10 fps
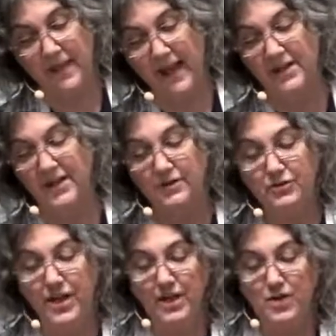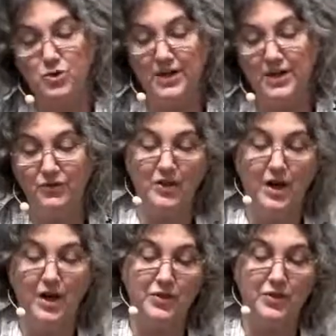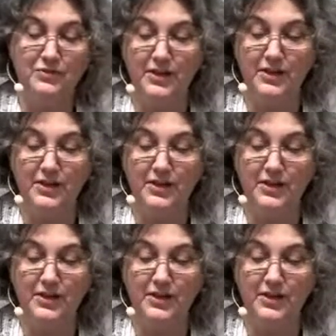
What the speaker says: and in every age we have sought the living